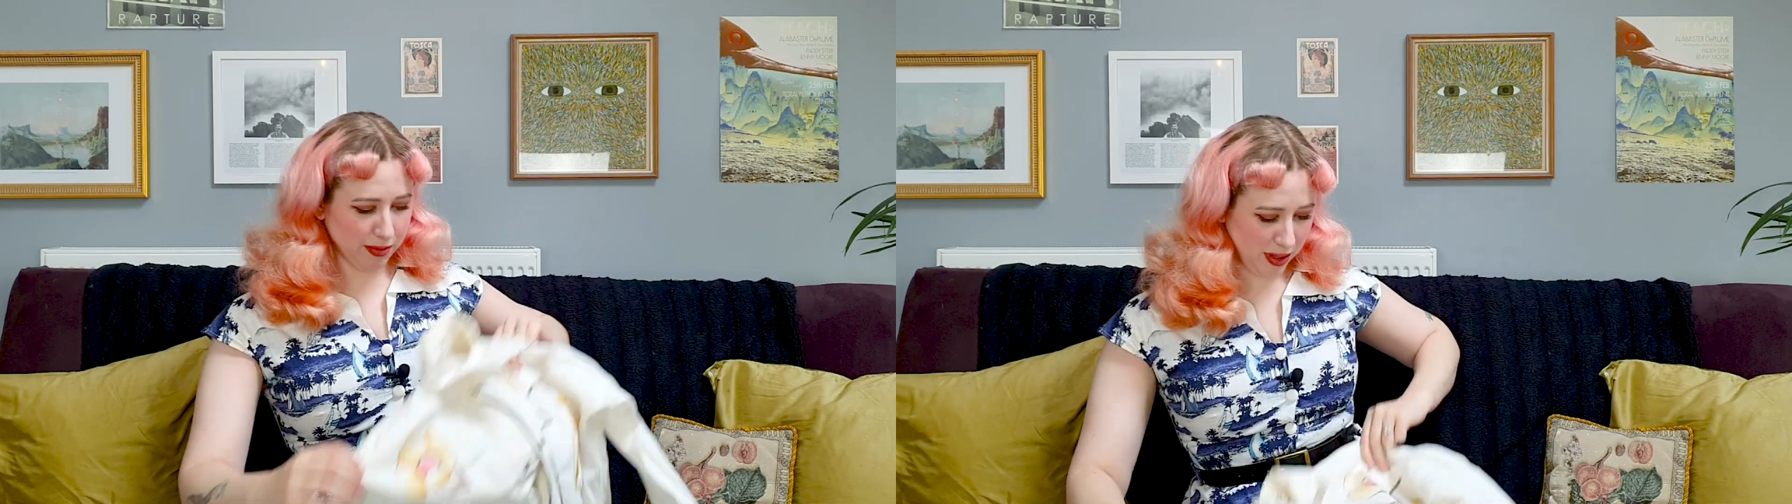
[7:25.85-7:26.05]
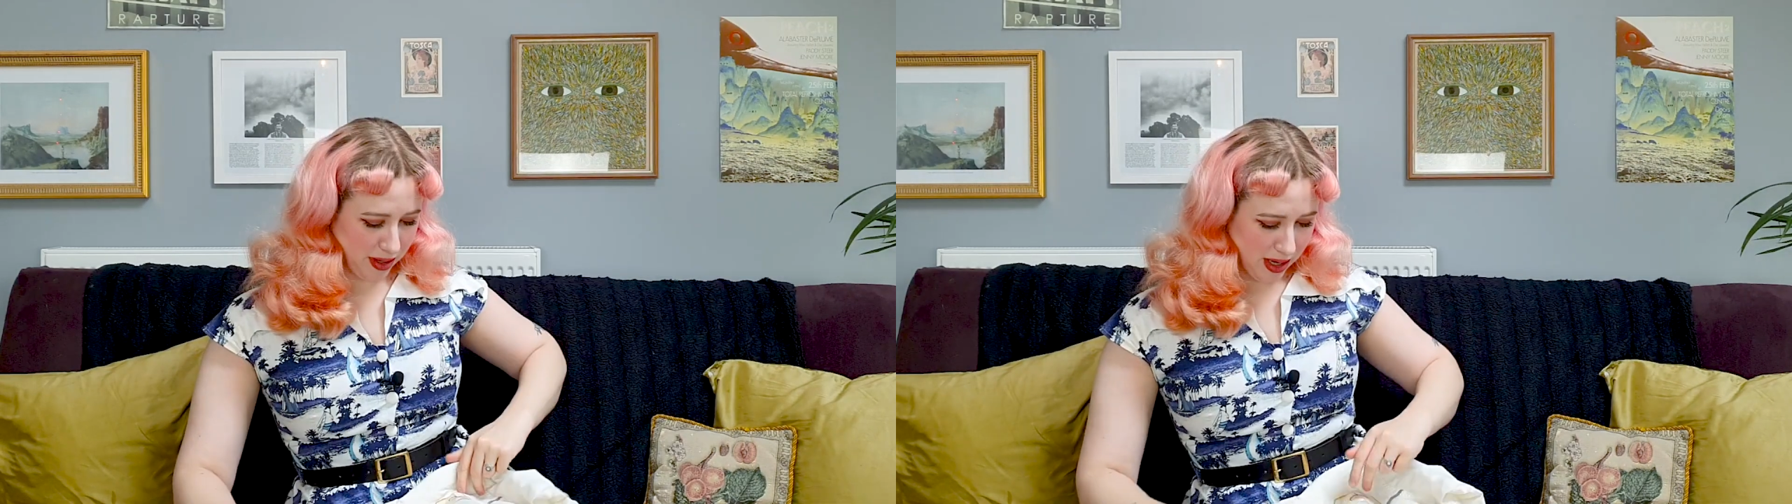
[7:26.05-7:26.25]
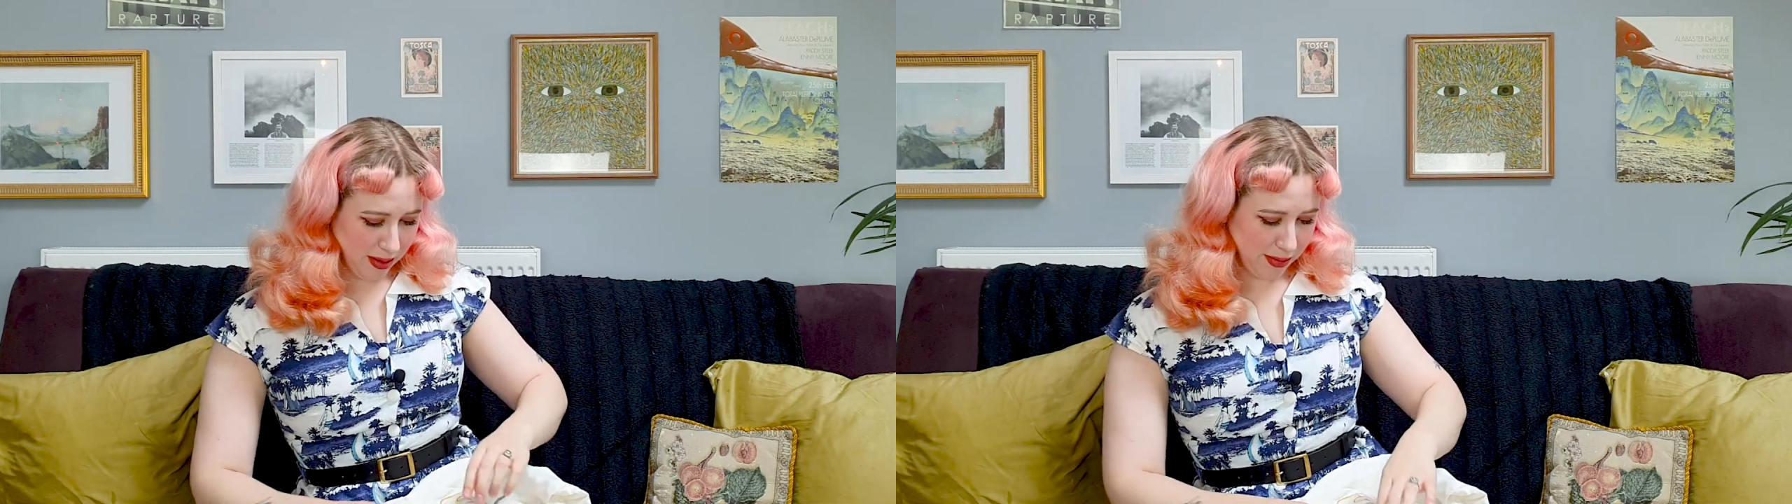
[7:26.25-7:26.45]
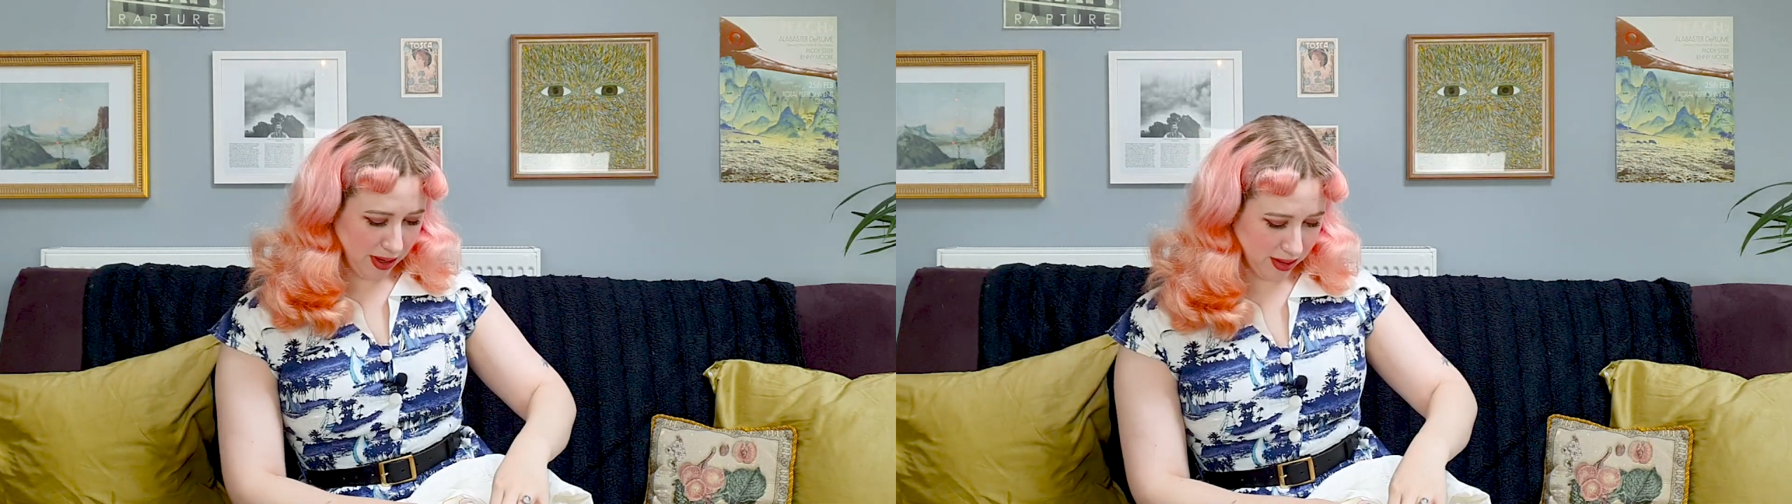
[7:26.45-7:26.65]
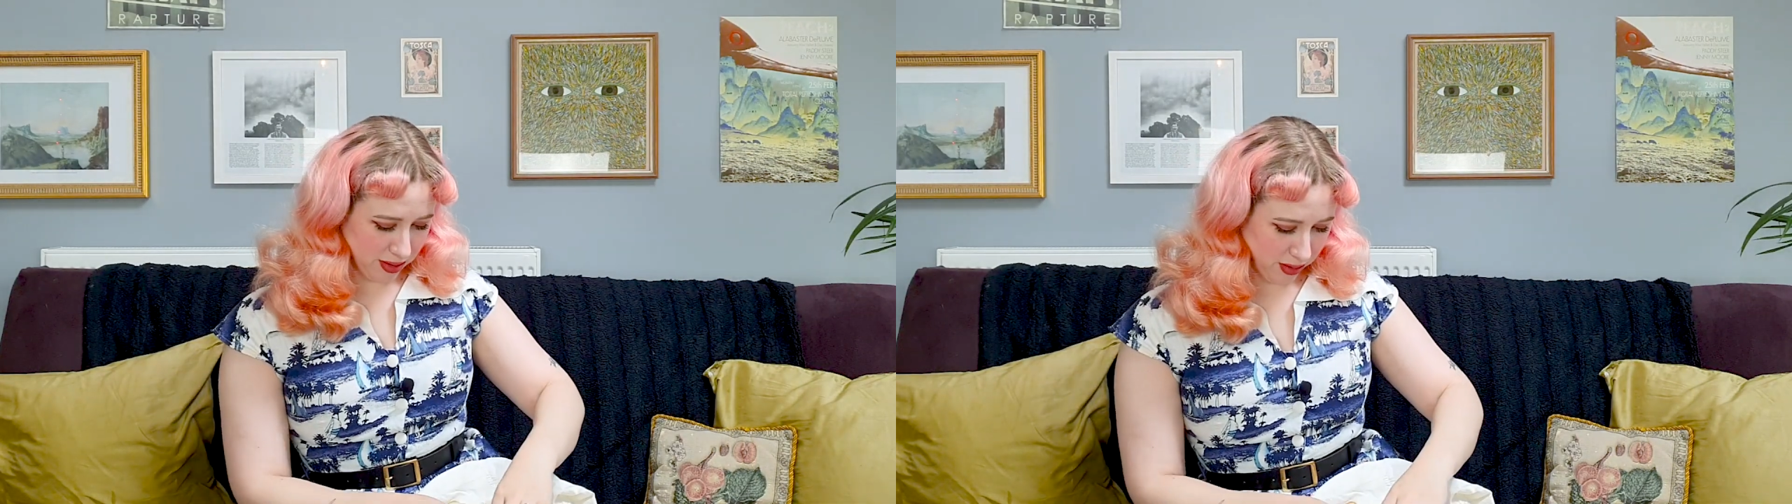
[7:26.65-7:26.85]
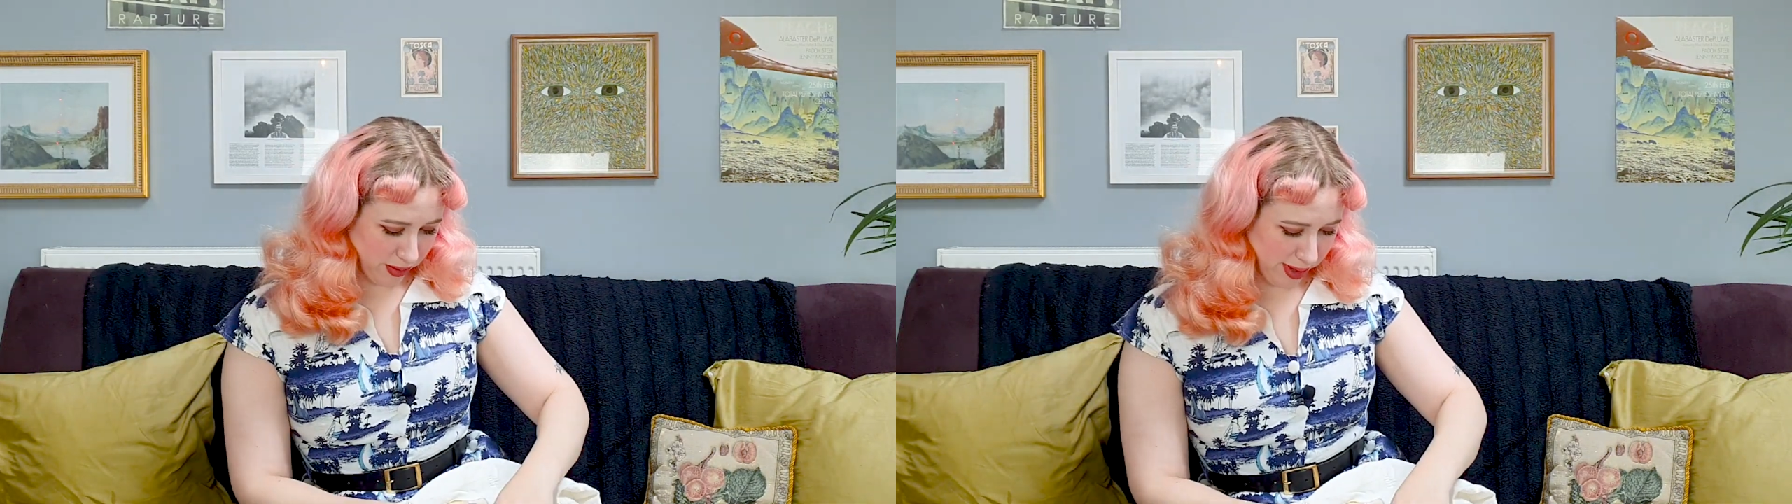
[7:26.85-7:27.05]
Let me button this all the way